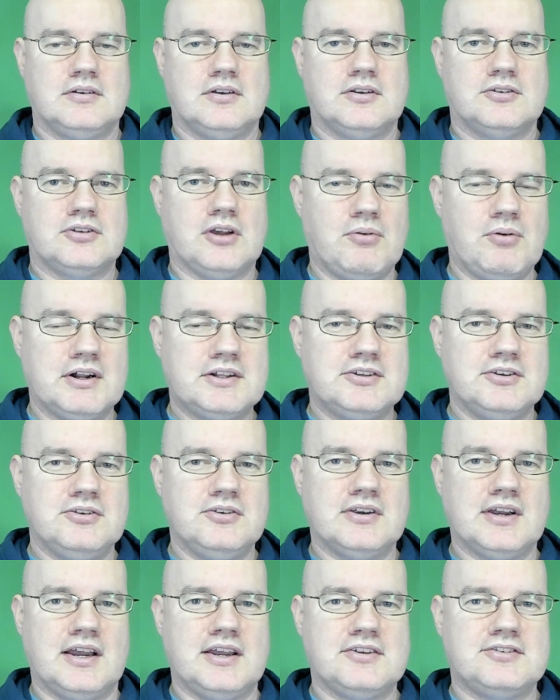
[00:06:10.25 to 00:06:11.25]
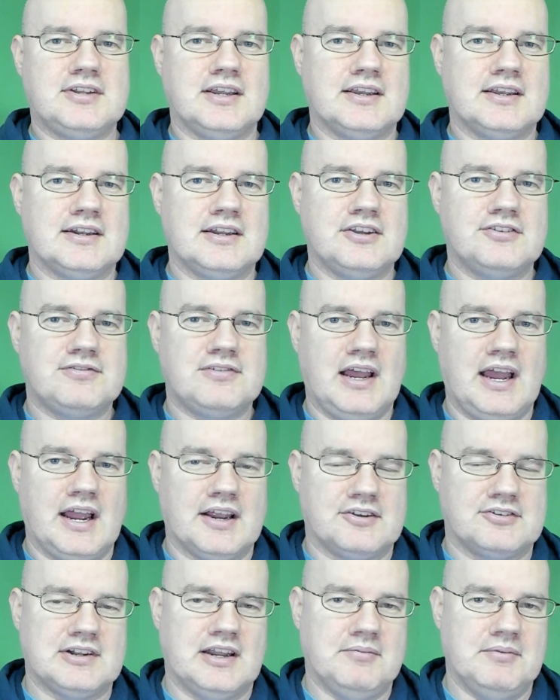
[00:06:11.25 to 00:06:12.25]
So what do you guys think of these
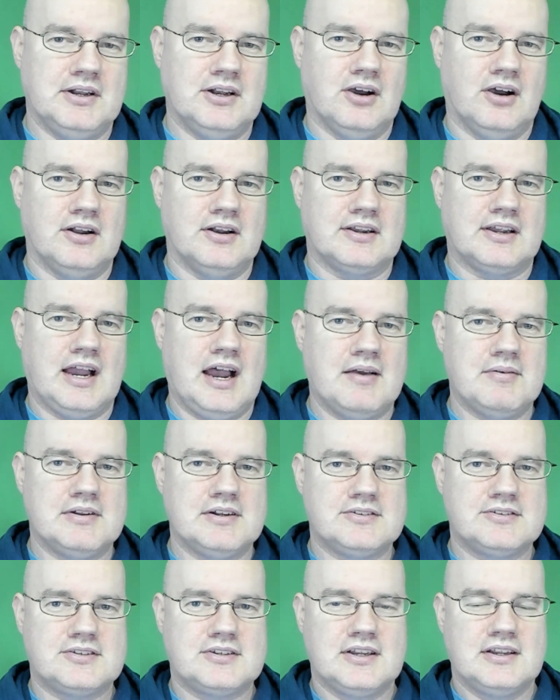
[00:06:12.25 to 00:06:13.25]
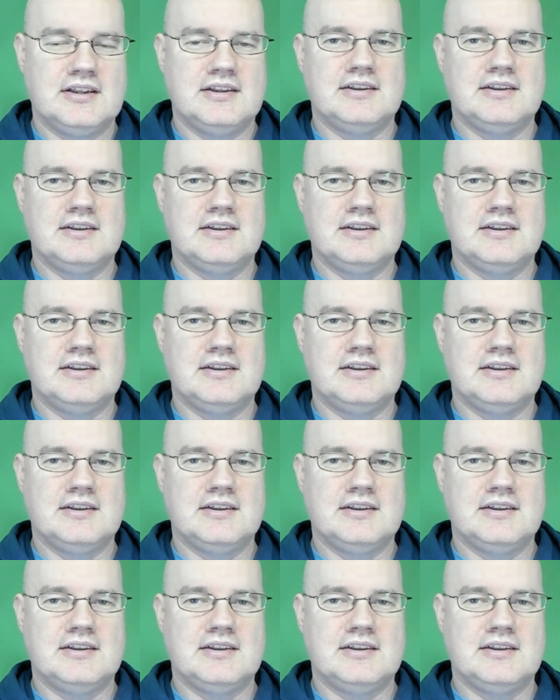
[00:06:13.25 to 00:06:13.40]
flags? Let me know in the comments.